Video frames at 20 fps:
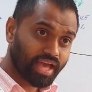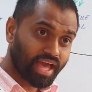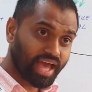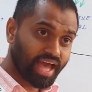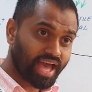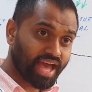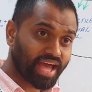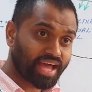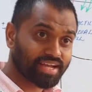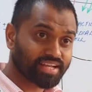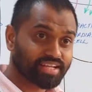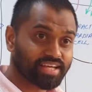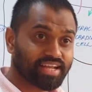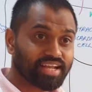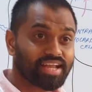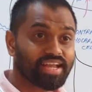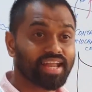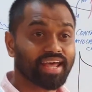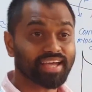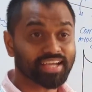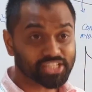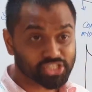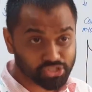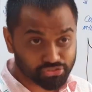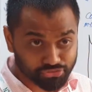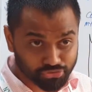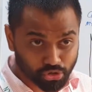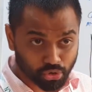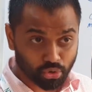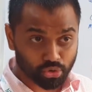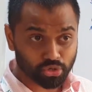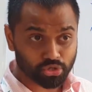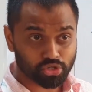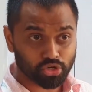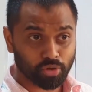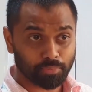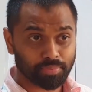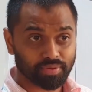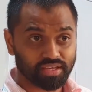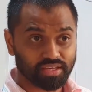and negative
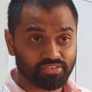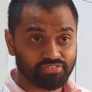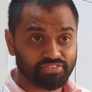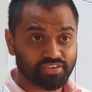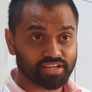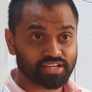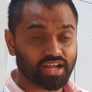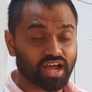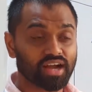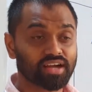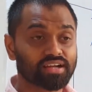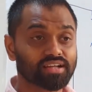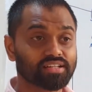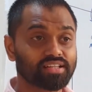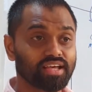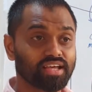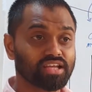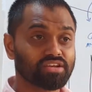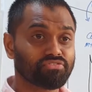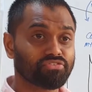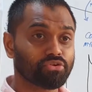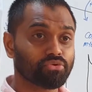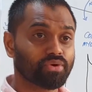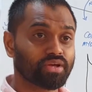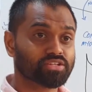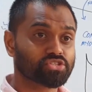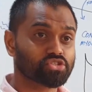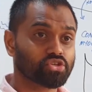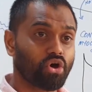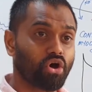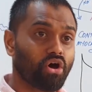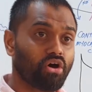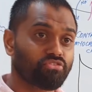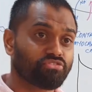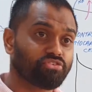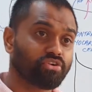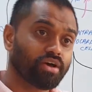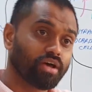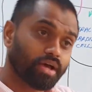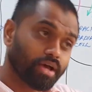chronotropic effect under the influence
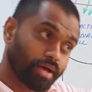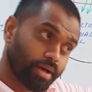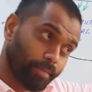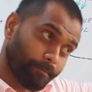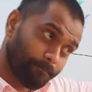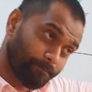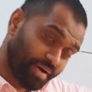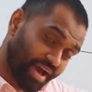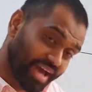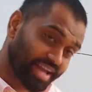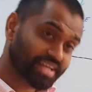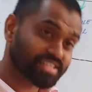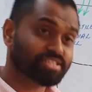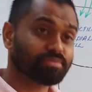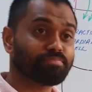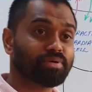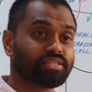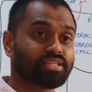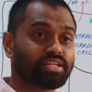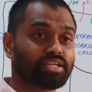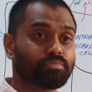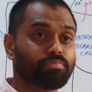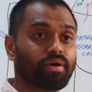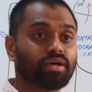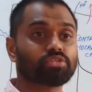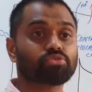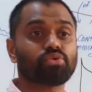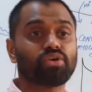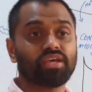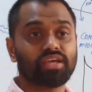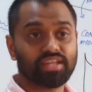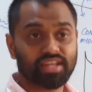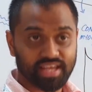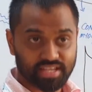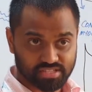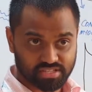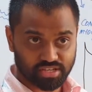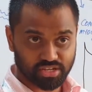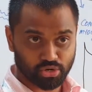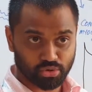of parasympathetic pathway in
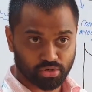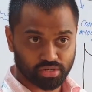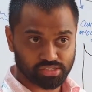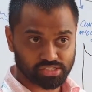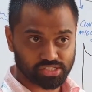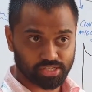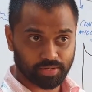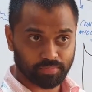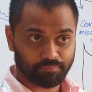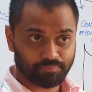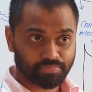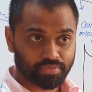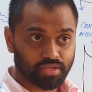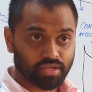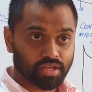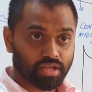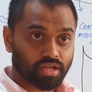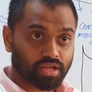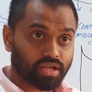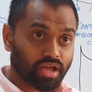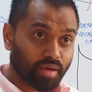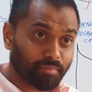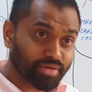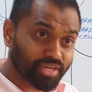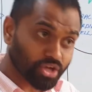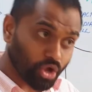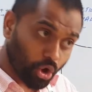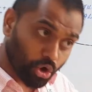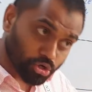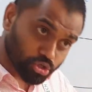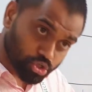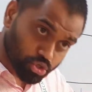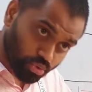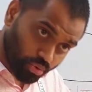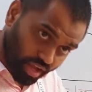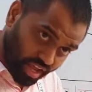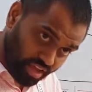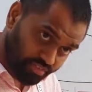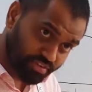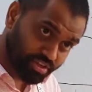SA nodal cell. Coming on to
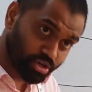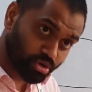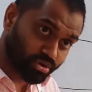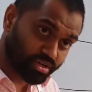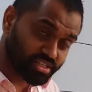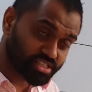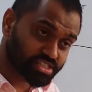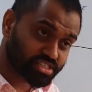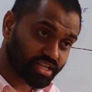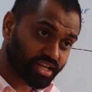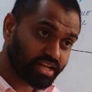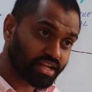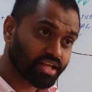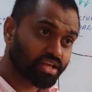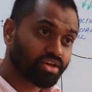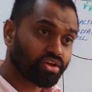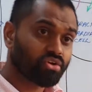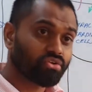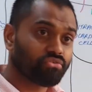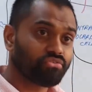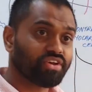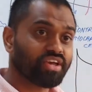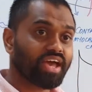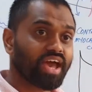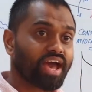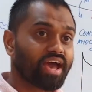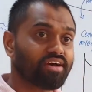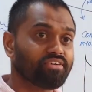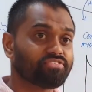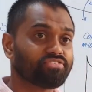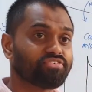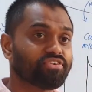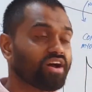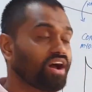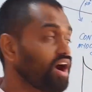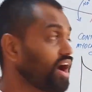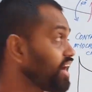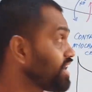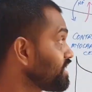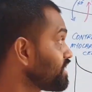AV nodal cell, we have
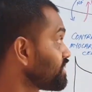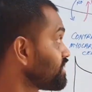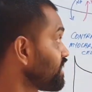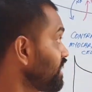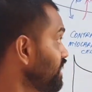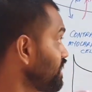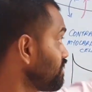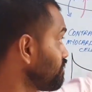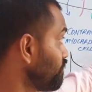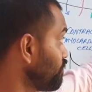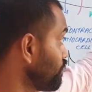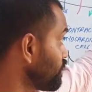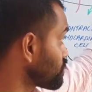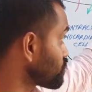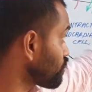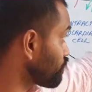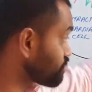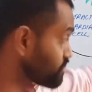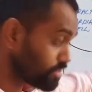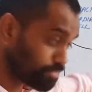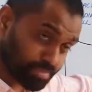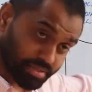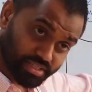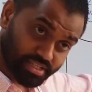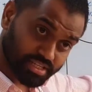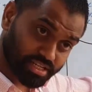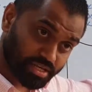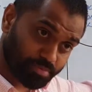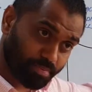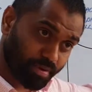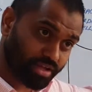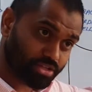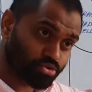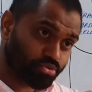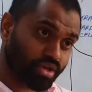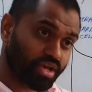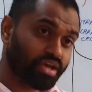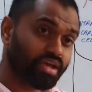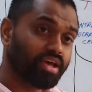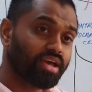under the influence of sympathetic
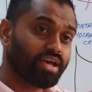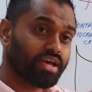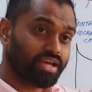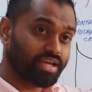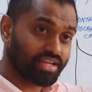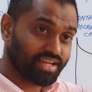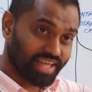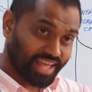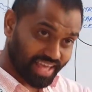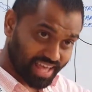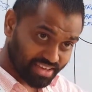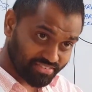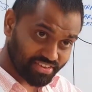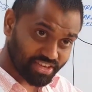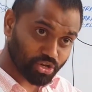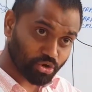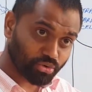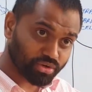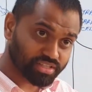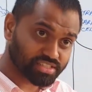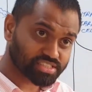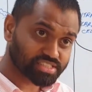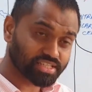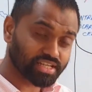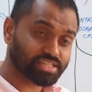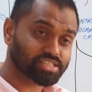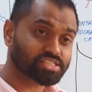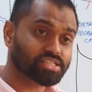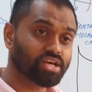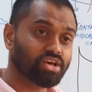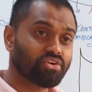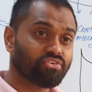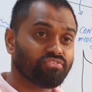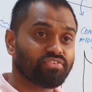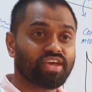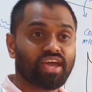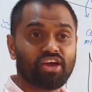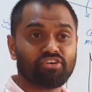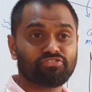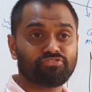pathway in AV nodal cells,
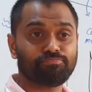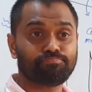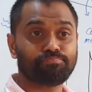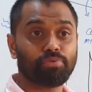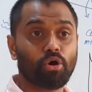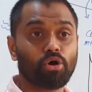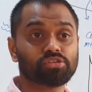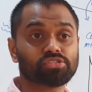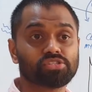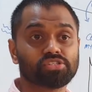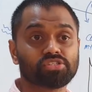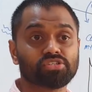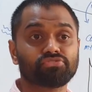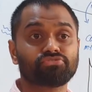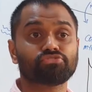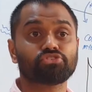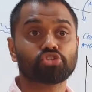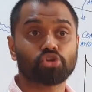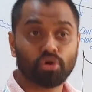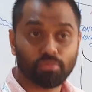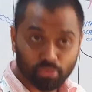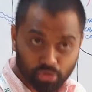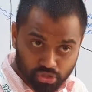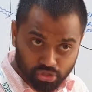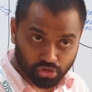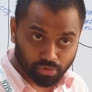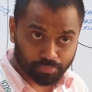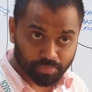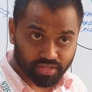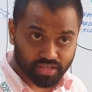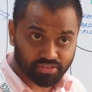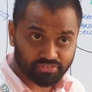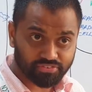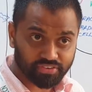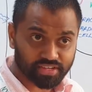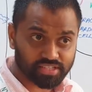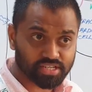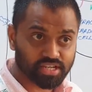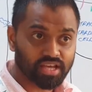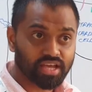we have positive dromotropic
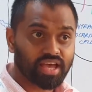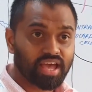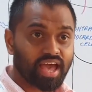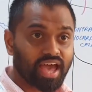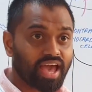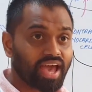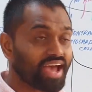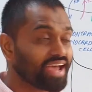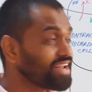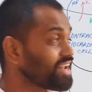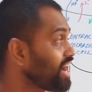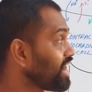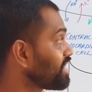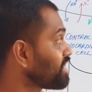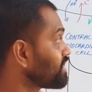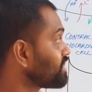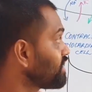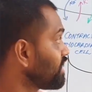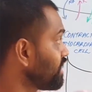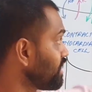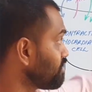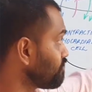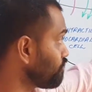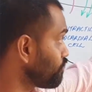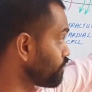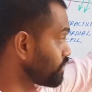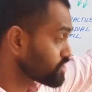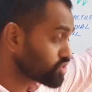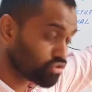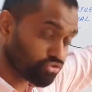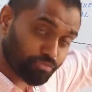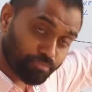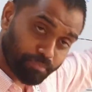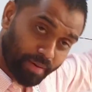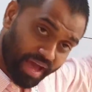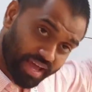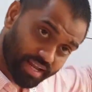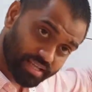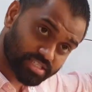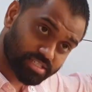effect, and under the influence of
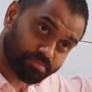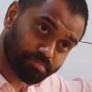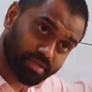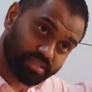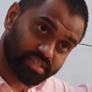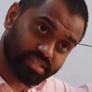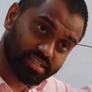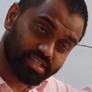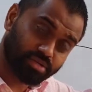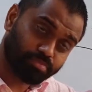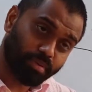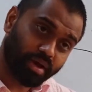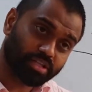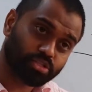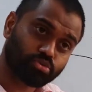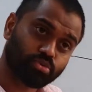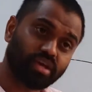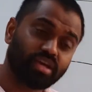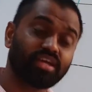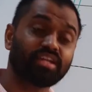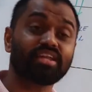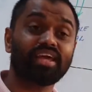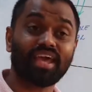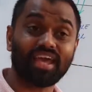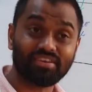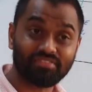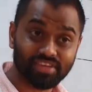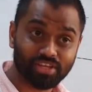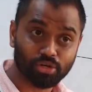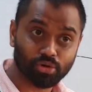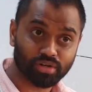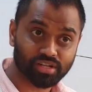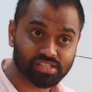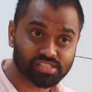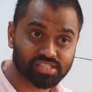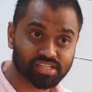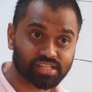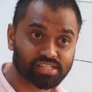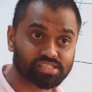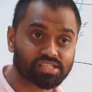parasympathetic pathway in AV nodal
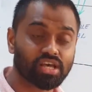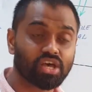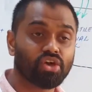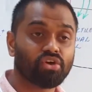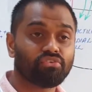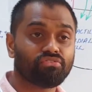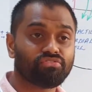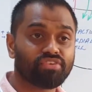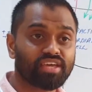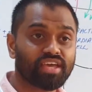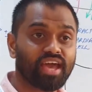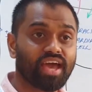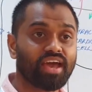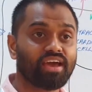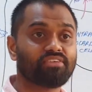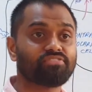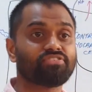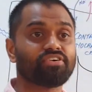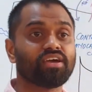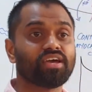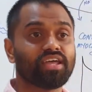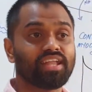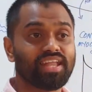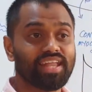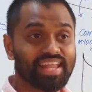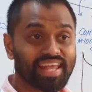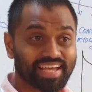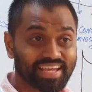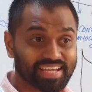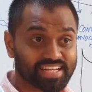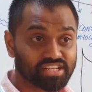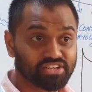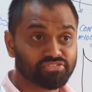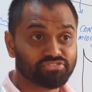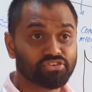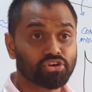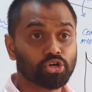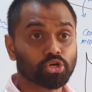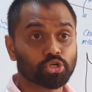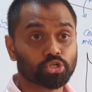cells, we have
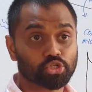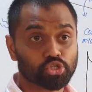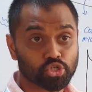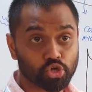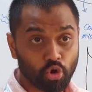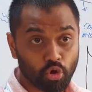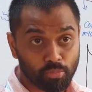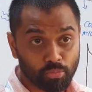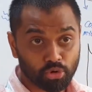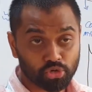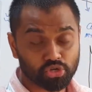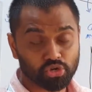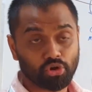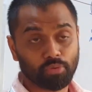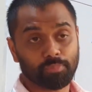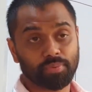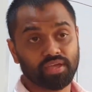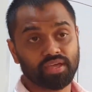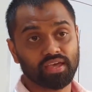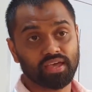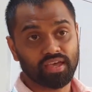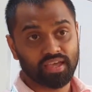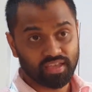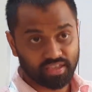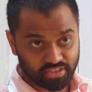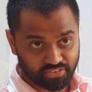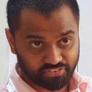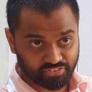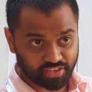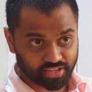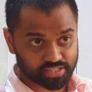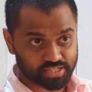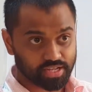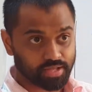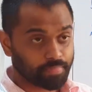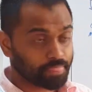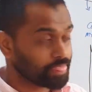negative dromotropic effect.